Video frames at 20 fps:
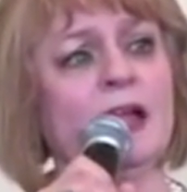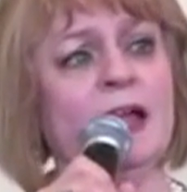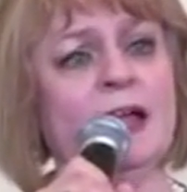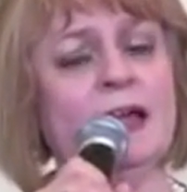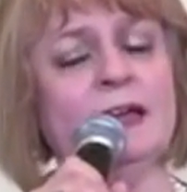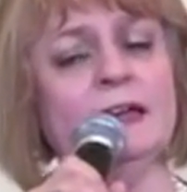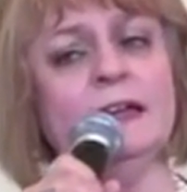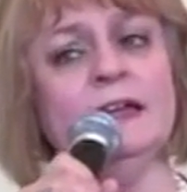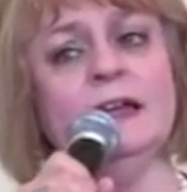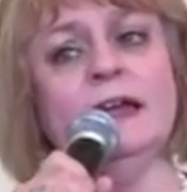
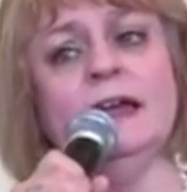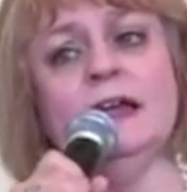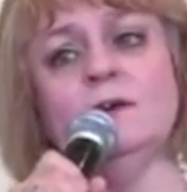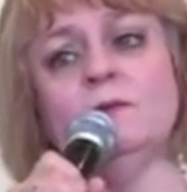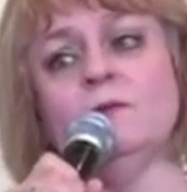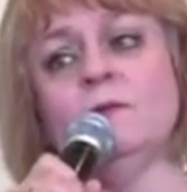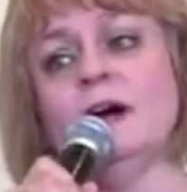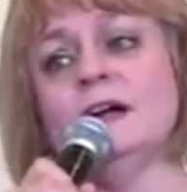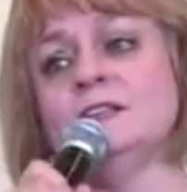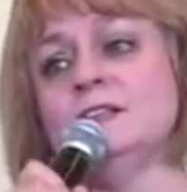and
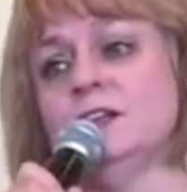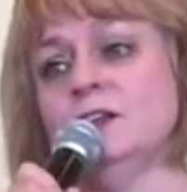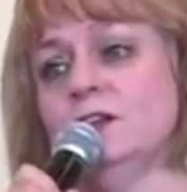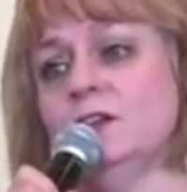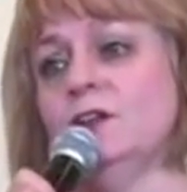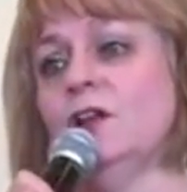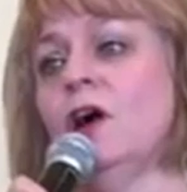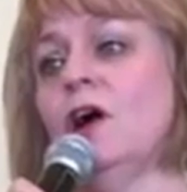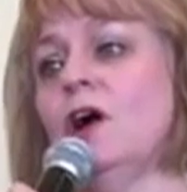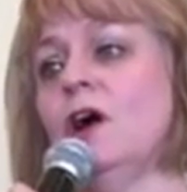it
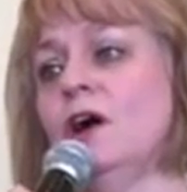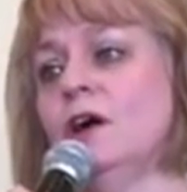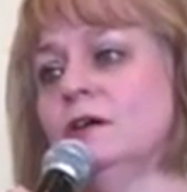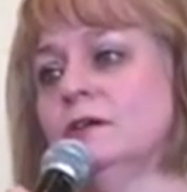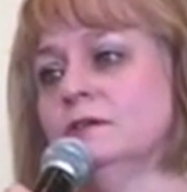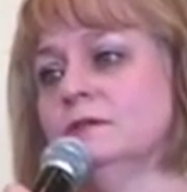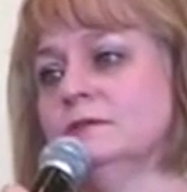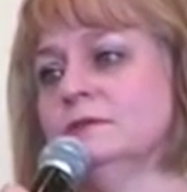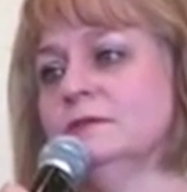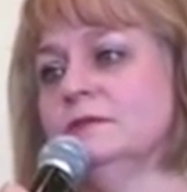wasn't
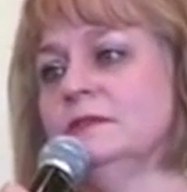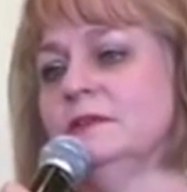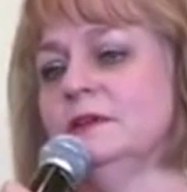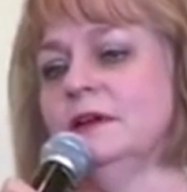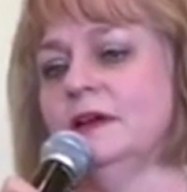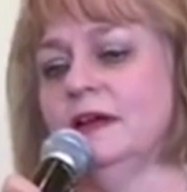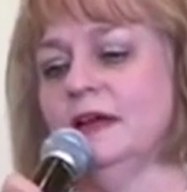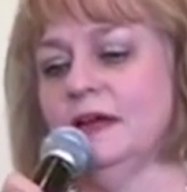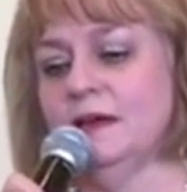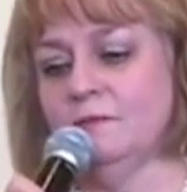long
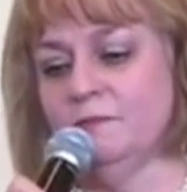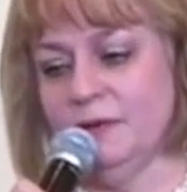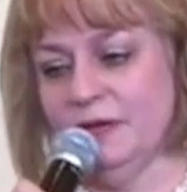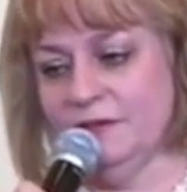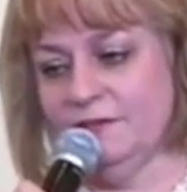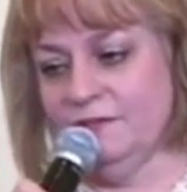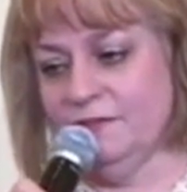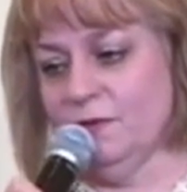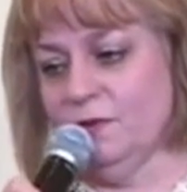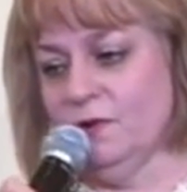
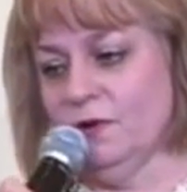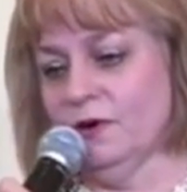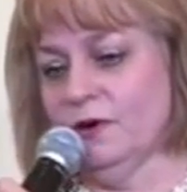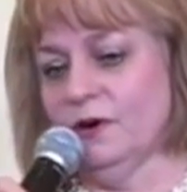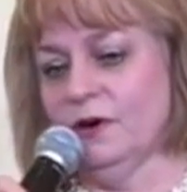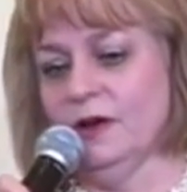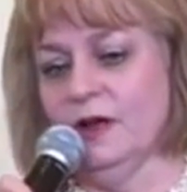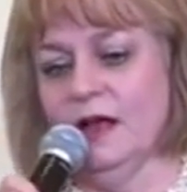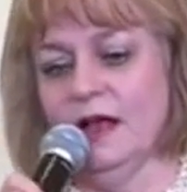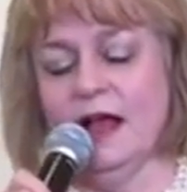
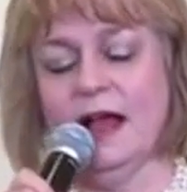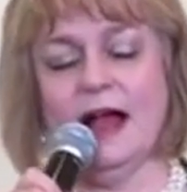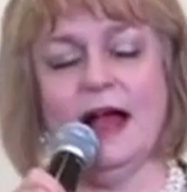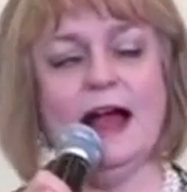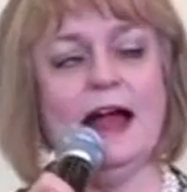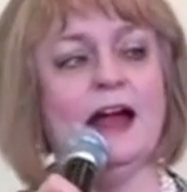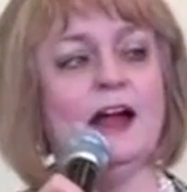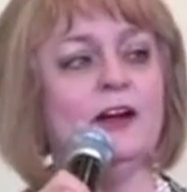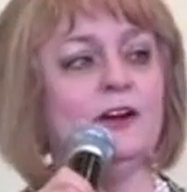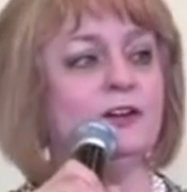before
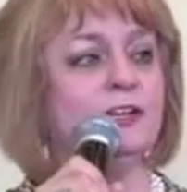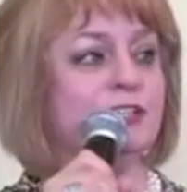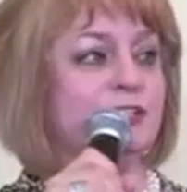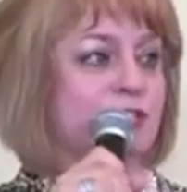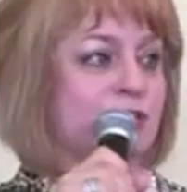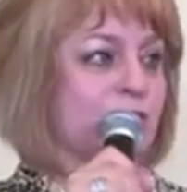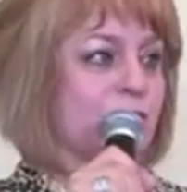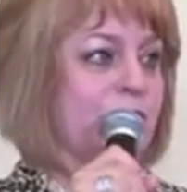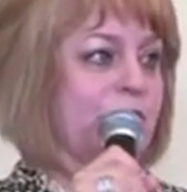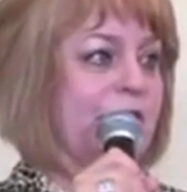I heard a
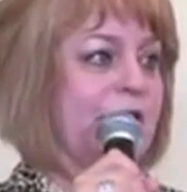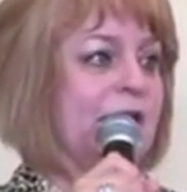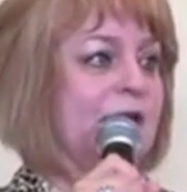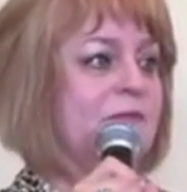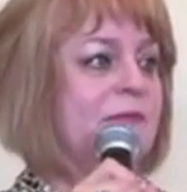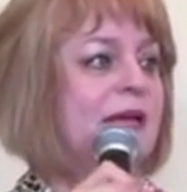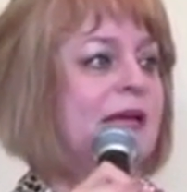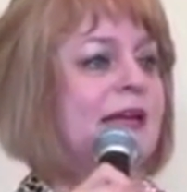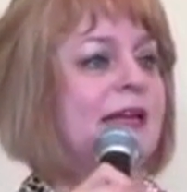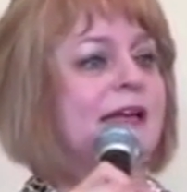
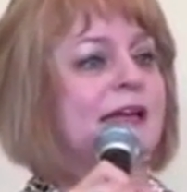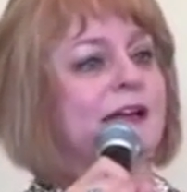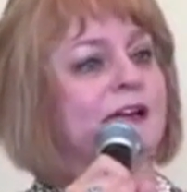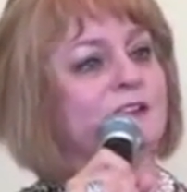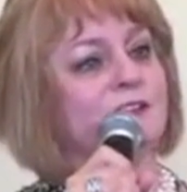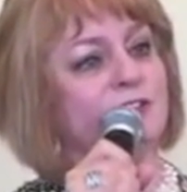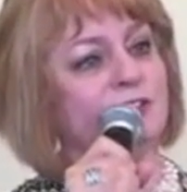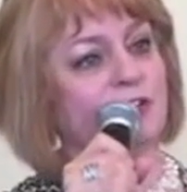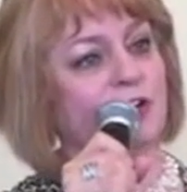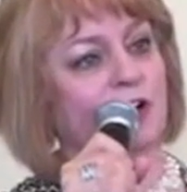scream and a
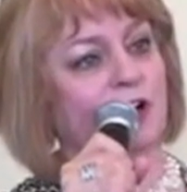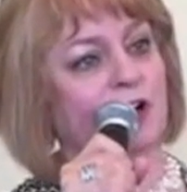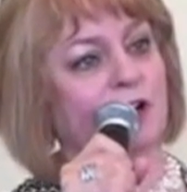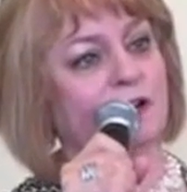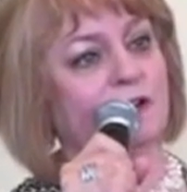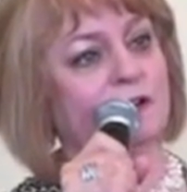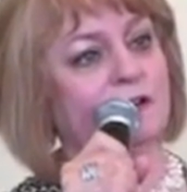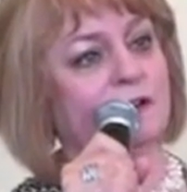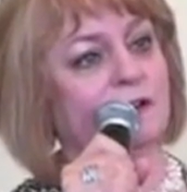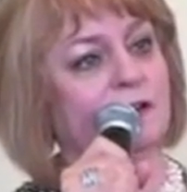
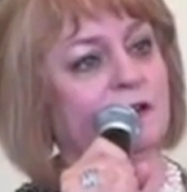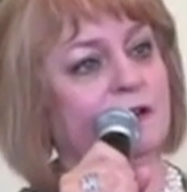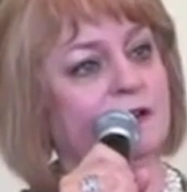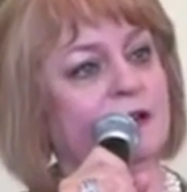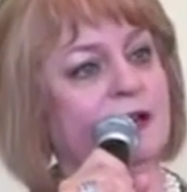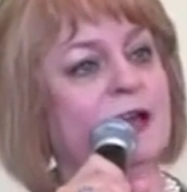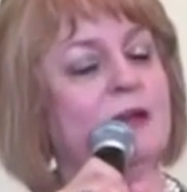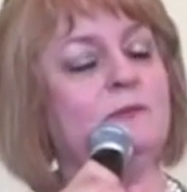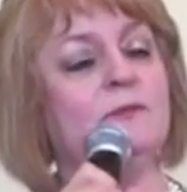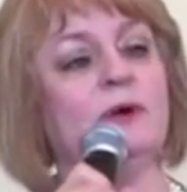gunshot
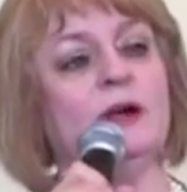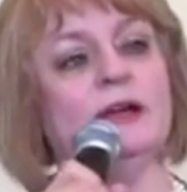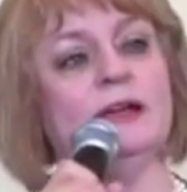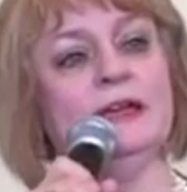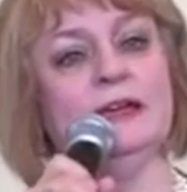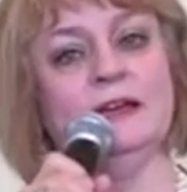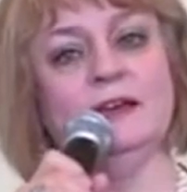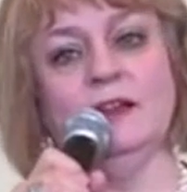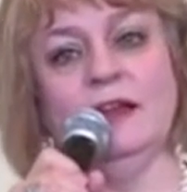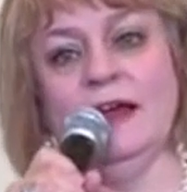and
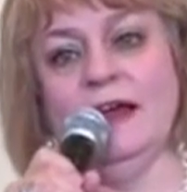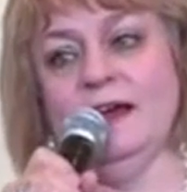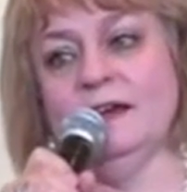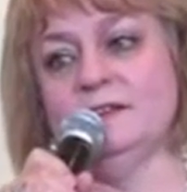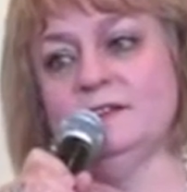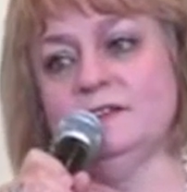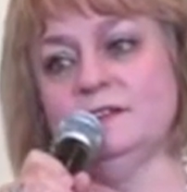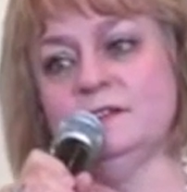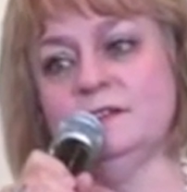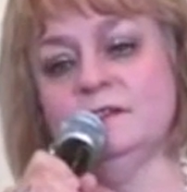breaking
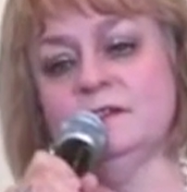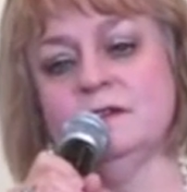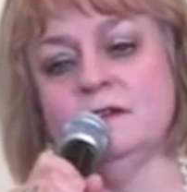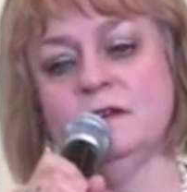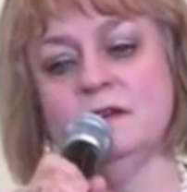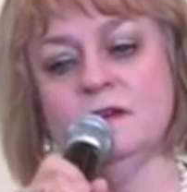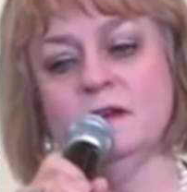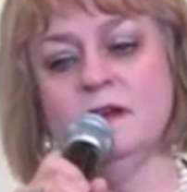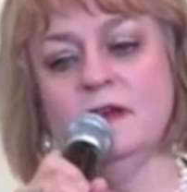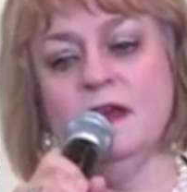glass.
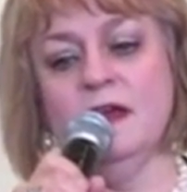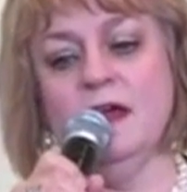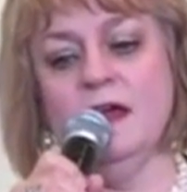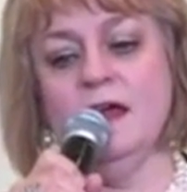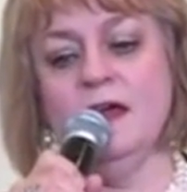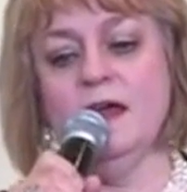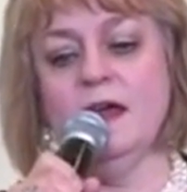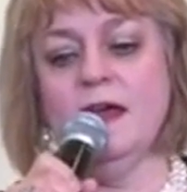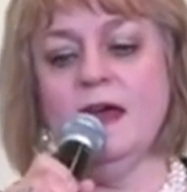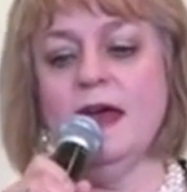
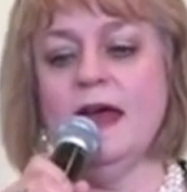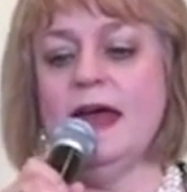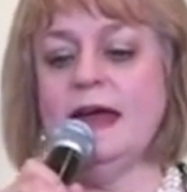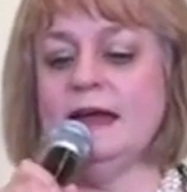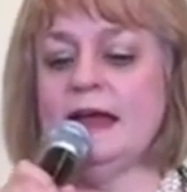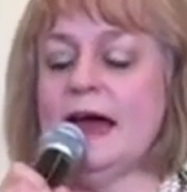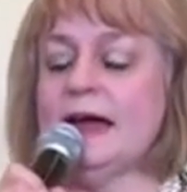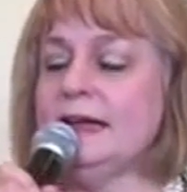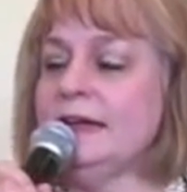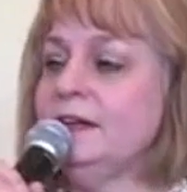
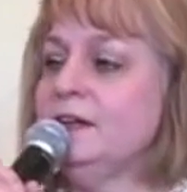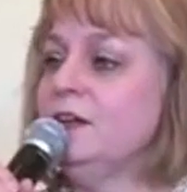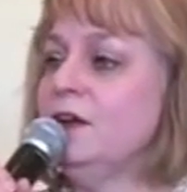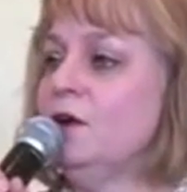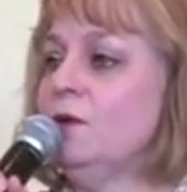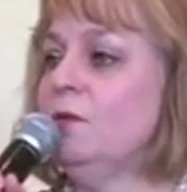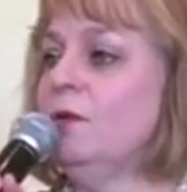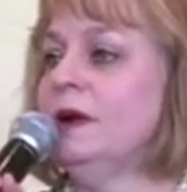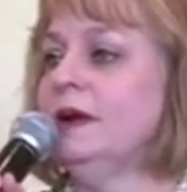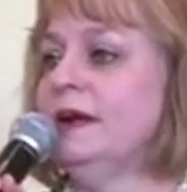And I didn't
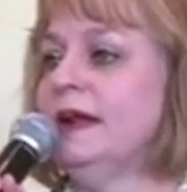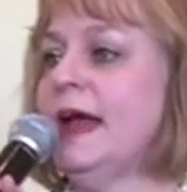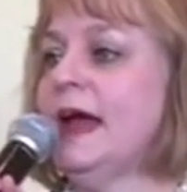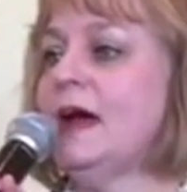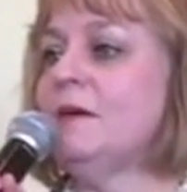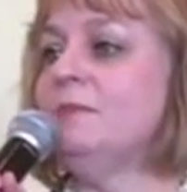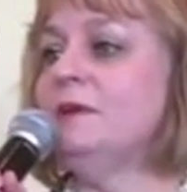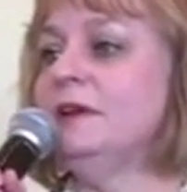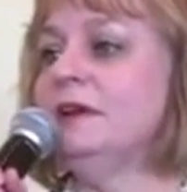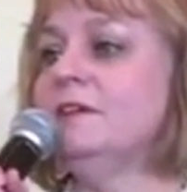know what had
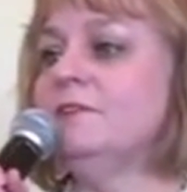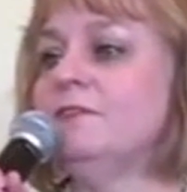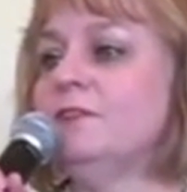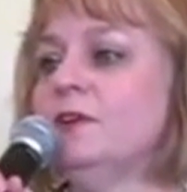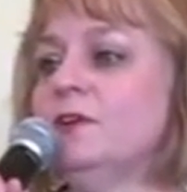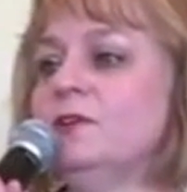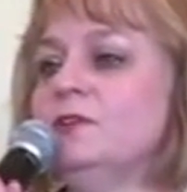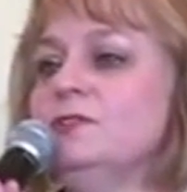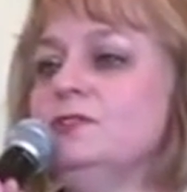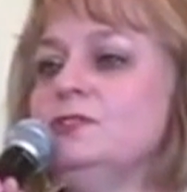happened at
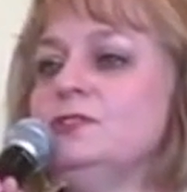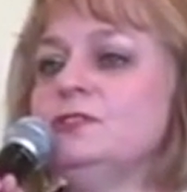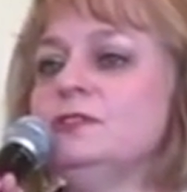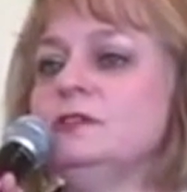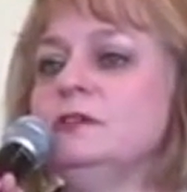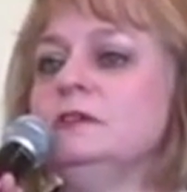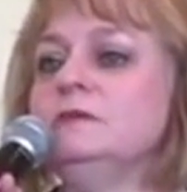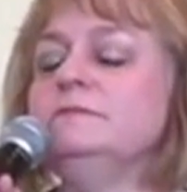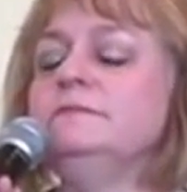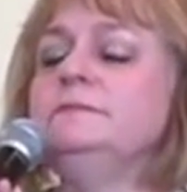
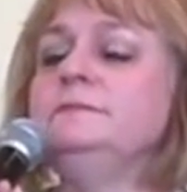first.